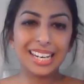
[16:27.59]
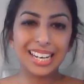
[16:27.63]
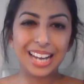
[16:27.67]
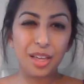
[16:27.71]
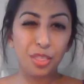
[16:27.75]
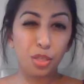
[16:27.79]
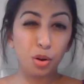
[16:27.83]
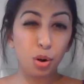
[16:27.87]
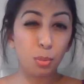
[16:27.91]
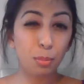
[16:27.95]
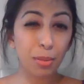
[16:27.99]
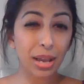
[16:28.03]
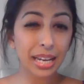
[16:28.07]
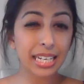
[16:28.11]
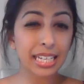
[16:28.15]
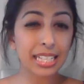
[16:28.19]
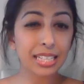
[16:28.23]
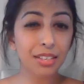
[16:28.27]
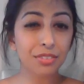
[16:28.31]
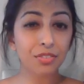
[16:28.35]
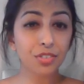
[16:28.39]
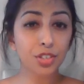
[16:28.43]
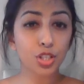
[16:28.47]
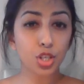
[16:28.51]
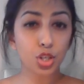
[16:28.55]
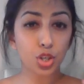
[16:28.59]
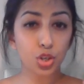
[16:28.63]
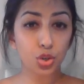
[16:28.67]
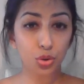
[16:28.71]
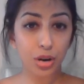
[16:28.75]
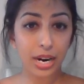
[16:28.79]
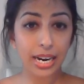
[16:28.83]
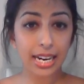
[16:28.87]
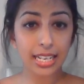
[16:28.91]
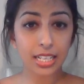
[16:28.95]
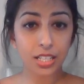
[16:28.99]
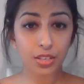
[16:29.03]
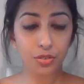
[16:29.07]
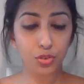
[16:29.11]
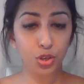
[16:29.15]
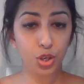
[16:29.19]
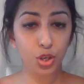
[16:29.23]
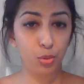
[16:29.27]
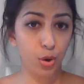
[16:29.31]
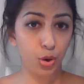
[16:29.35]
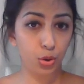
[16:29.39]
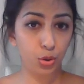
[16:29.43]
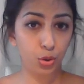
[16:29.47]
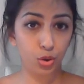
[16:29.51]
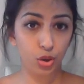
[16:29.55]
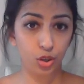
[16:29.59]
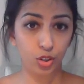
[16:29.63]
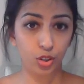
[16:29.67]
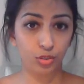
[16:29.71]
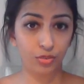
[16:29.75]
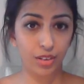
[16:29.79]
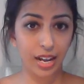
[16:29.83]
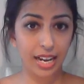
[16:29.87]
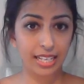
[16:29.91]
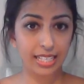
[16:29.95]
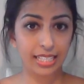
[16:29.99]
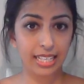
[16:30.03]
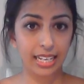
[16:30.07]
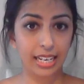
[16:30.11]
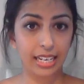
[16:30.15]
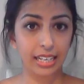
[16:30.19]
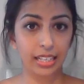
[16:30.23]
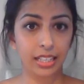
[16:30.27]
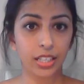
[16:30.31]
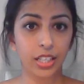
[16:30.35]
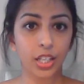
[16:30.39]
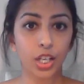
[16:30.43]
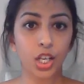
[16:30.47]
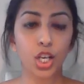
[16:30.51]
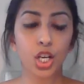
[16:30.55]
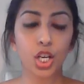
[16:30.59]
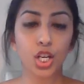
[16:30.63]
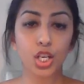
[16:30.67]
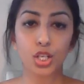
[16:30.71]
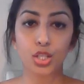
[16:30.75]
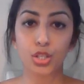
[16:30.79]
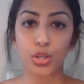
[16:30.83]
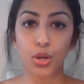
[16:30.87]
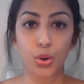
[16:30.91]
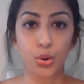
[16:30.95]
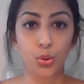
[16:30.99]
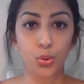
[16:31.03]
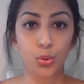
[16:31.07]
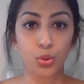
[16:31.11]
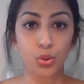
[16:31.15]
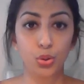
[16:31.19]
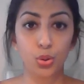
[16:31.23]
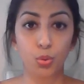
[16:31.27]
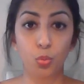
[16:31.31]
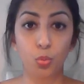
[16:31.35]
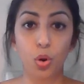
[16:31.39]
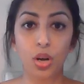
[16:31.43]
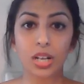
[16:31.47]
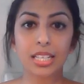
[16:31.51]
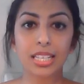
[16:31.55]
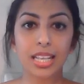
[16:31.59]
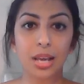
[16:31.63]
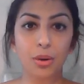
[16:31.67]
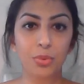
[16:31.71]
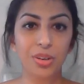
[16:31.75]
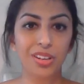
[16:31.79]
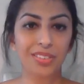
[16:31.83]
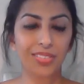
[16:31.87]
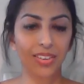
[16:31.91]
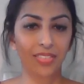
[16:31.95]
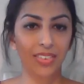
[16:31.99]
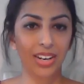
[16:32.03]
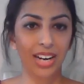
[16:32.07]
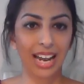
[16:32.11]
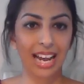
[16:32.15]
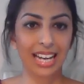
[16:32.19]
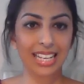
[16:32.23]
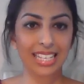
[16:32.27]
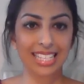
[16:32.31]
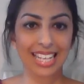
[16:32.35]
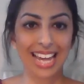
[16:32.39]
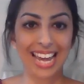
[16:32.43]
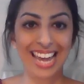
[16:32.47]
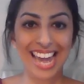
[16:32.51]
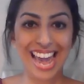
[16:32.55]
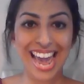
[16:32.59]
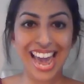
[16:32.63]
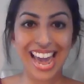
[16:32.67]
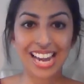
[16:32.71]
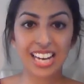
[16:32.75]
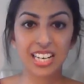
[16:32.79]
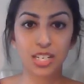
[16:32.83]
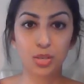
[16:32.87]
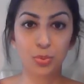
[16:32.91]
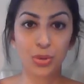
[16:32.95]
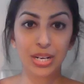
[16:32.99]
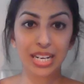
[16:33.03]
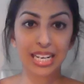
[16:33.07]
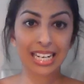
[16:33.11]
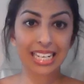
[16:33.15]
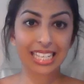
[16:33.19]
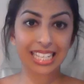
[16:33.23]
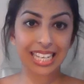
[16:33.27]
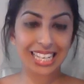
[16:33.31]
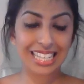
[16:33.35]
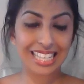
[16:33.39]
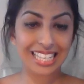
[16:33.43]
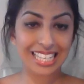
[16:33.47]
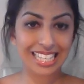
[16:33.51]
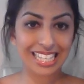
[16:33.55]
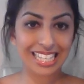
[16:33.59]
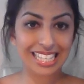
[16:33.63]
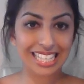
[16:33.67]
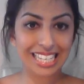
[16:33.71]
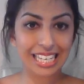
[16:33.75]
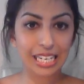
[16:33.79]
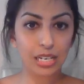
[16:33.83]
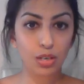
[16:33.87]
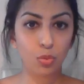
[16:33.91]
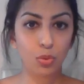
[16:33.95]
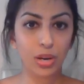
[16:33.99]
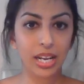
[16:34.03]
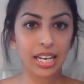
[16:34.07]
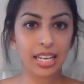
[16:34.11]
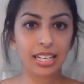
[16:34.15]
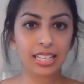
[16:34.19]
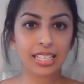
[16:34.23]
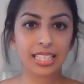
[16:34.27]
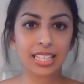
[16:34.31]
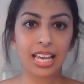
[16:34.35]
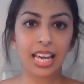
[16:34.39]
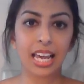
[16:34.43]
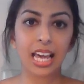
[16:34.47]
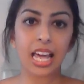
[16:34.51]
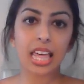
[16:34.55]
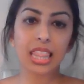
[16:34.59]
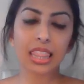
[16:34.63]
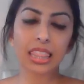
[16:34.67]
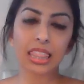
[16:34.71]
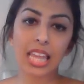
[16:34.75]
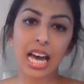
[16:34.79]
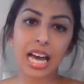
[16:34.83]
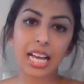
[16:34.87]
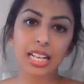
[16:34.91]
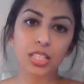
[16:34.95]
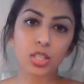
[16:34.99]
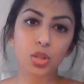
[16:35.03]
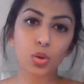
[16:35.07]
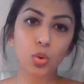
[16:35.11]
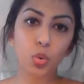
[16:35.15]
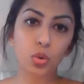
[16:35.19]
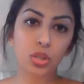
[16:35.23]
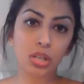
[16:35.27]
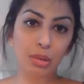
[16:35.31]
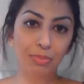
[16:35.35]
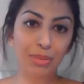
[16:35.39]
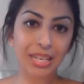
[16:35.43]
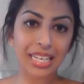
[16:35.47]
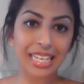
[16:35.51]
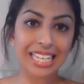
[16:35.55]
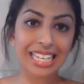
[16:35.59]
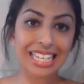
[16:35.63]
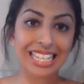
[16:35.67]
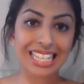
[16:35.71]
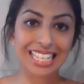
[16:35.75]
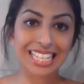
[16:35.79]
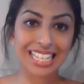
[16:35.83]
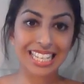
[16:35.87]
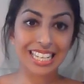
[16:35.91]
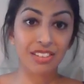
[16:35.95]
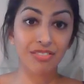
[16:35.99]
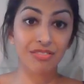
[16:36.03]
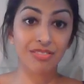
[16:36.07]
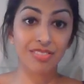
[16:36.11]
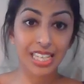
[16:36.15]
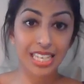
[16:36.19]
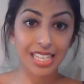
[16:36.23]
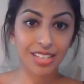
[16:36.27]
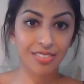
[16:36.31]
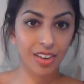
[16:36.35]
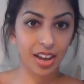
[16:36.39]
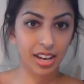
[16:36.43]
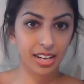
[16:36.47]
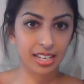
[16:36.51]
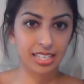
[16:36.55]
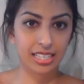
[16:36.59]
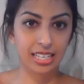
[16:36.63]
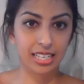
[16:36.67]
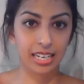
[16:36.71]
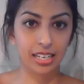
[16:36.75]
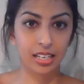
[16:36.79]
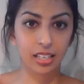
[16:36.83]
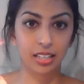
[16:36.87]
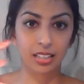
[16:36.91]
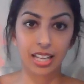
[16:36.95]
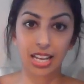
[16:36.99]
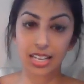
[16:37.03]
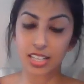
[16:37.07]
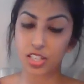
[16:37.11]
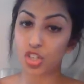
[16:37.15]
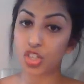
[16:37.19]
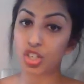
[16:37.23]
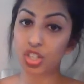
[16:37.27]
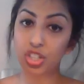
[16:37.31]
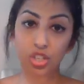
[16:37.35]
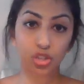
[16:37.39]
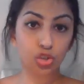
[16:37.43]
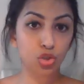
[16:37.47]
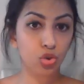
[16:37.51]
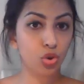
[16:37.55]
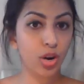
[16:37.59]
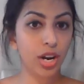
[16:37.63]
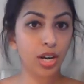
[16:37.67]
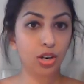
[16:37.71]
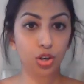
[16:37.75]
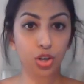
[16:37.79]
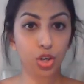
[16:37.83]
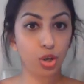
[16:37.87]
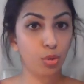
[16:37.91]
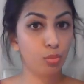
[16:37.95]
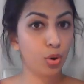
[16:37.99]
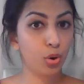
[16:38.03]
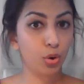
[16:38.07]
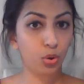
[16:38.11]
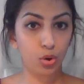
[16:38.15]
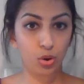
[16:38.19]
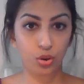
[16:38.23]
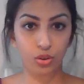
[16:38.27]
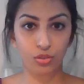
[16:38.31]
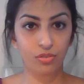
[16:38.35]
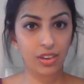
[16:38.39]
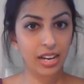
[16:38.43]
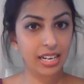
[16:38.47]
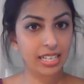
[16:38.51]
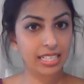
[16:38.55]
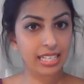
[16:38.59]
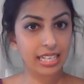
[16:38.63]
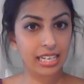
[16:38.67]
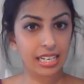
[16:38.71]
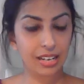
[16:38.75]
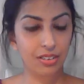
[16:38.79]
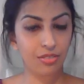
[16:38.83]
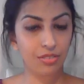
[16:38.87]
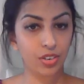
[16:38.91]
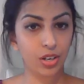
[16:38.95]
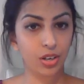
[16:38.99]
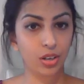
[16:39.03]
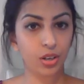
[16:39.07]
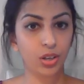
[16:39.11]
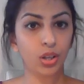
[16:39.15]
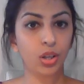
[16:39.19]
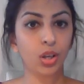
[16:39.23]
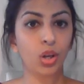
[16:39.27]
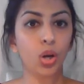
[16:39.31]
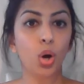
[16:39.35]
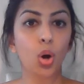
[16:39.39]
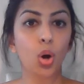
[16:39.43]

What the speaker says: Now, there are many different strains of pneumococcal vaccine. So the one that we've given at, say, 8 weeks and 16 weeks, that's called a PCV vaccine. That's just the strain of pneumococcal vaccine given.